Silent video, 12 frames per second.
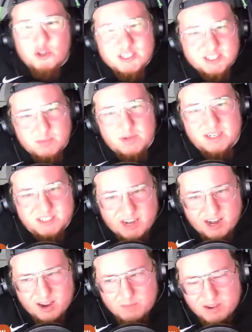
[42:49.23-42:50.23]
this to me,
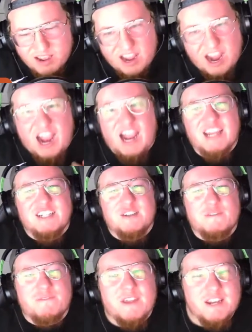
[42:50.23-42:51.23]
Sam? I
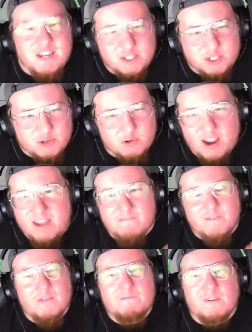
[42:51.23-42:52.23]
defended you.
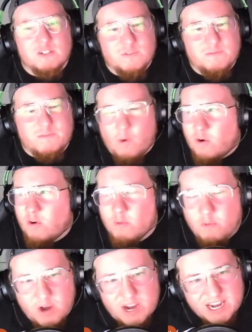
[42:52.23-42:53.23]
Dude, we have been
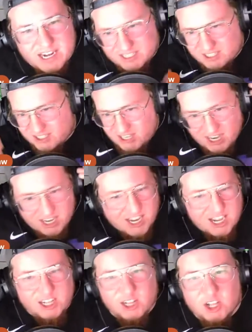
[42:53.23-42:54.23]
this show has
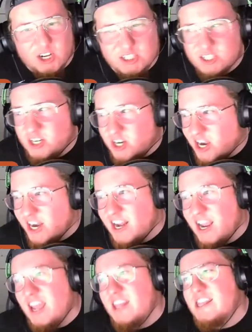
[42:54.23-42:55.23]
been defending you. It looked good,
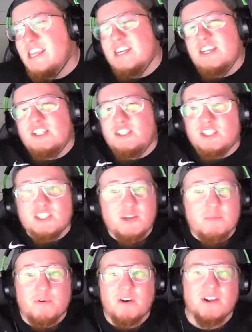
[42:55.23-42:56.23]
and then you
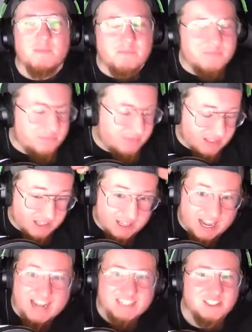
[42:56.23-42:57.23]
put up the
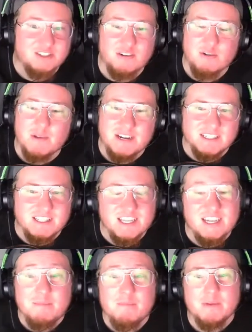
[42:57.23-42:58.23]
last 3 weeks, and then
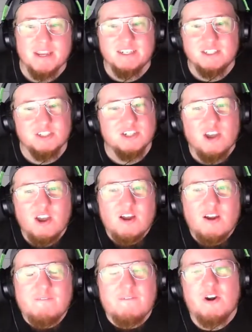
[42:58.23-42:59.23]
you get benched
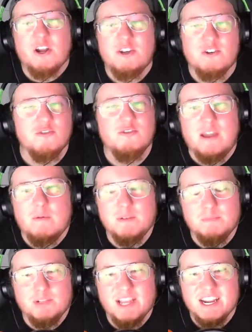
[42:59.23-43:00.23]
for a dude that was
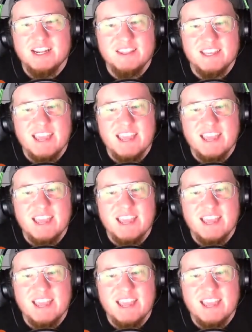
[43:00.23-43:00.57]
playing in the